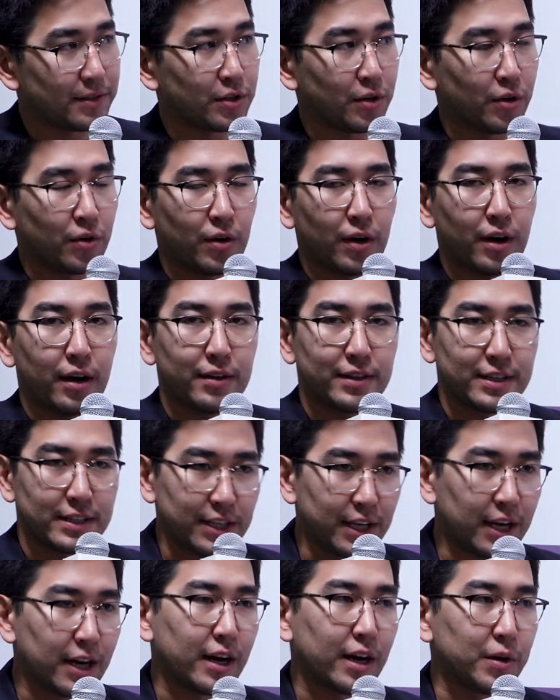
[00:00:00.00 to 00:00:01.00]
So this
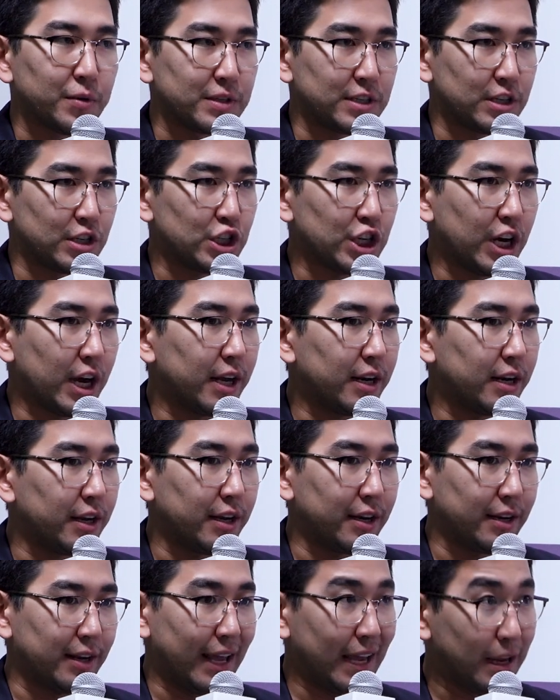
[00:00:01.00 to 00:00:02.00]
year I was in China
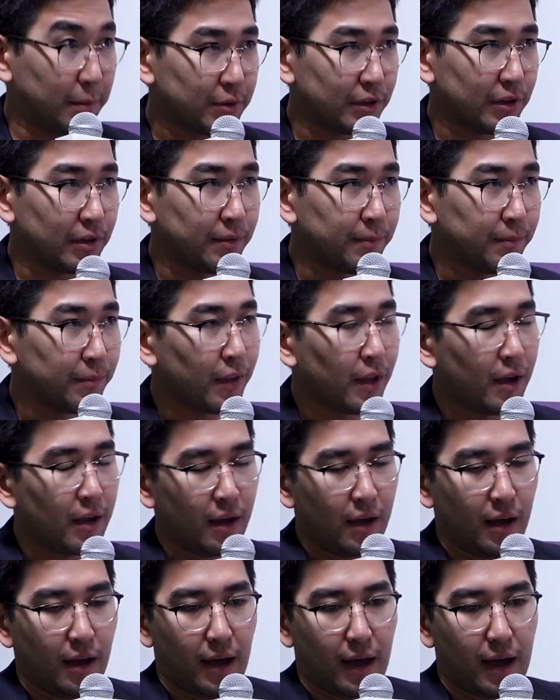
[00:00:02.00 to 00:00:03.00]
in April,
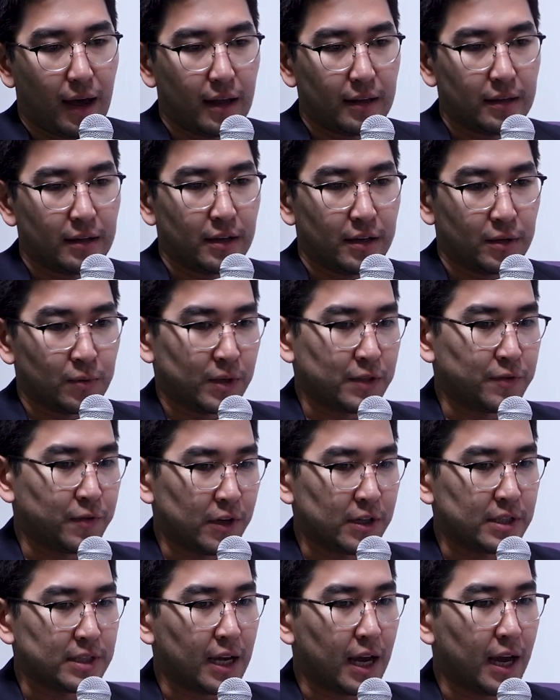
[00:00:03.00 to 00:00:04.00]
and it was
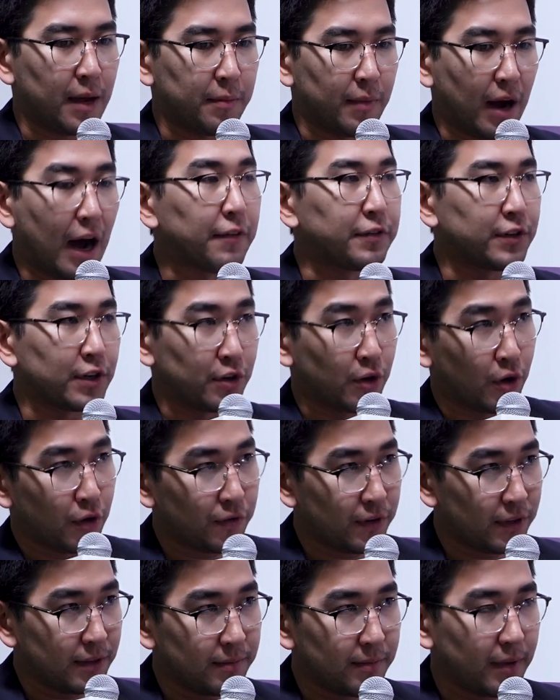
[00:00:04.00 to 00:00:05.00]
first time after
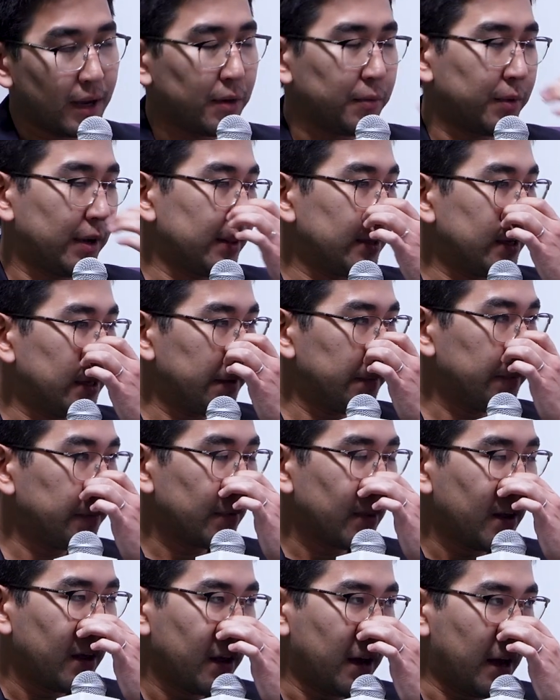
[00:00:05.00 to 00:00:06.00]
COVID I went there.
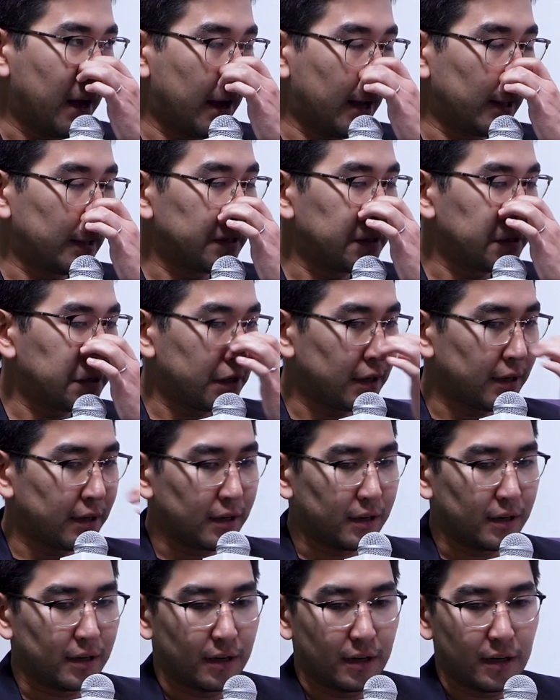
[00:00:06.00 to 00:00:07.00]
And
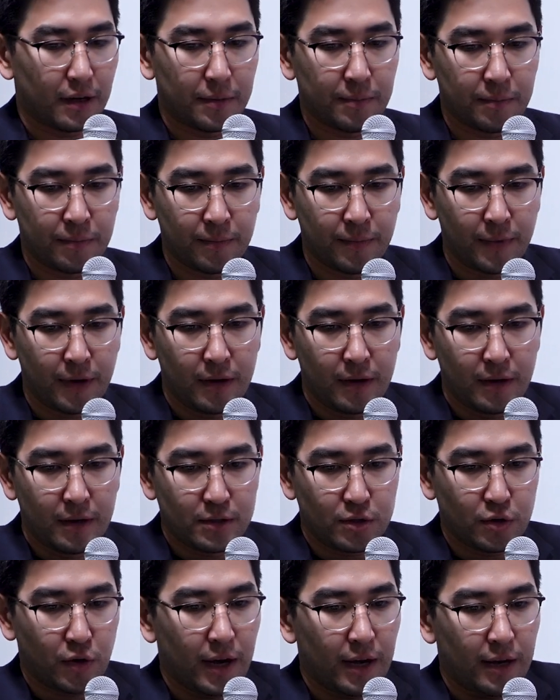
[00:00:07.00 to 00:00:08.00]

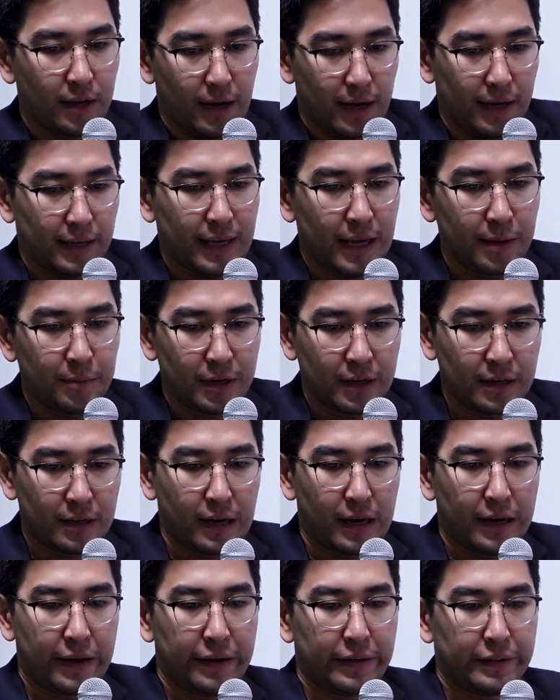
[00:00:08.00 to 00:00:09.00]
So I came in,
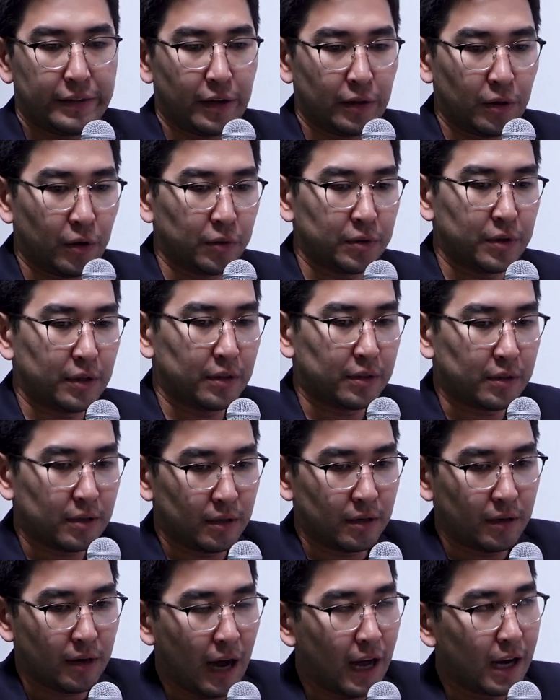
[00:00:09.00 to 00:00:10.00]
I downloaded
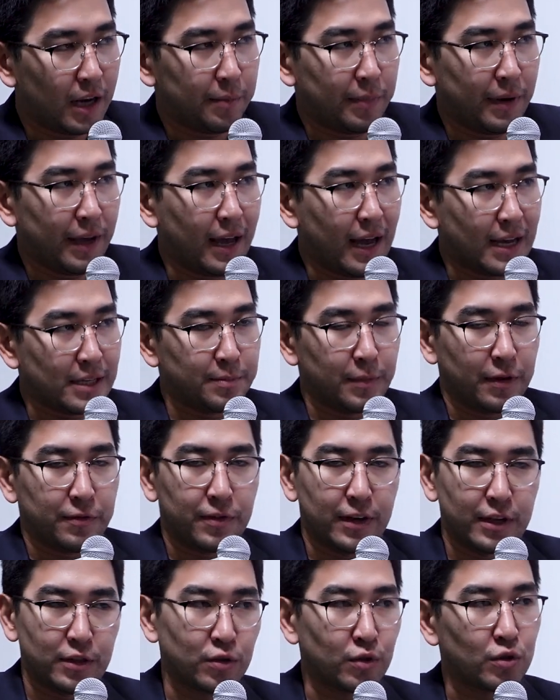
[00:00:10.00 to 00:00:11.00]
Alipay, asked my
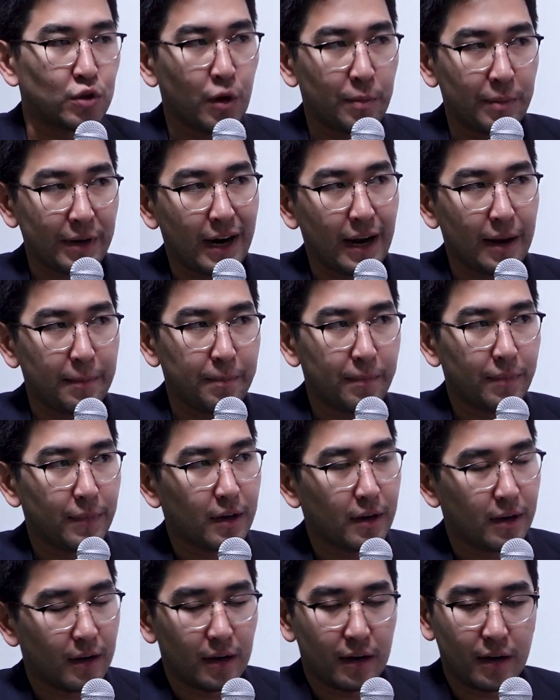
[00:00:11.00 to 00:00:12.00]
friend to top it up,
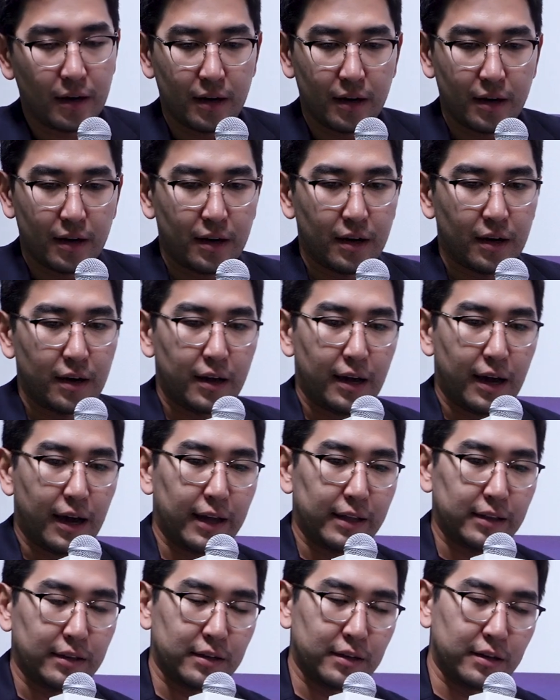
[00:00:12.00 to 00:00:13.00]

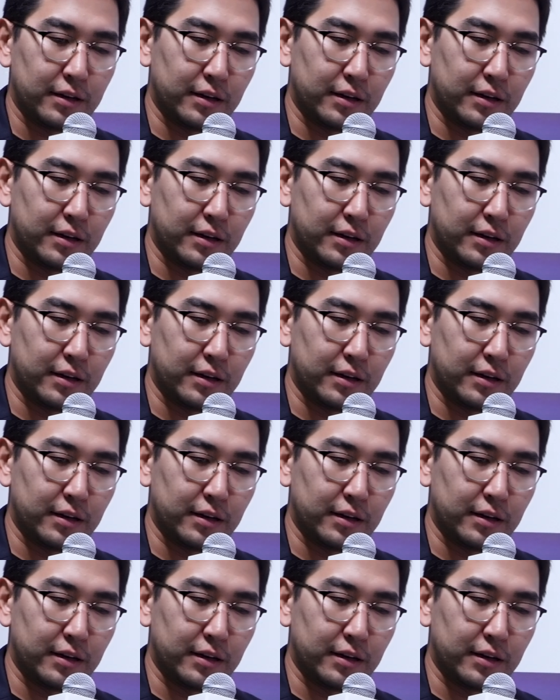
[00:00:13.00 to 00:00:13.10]
and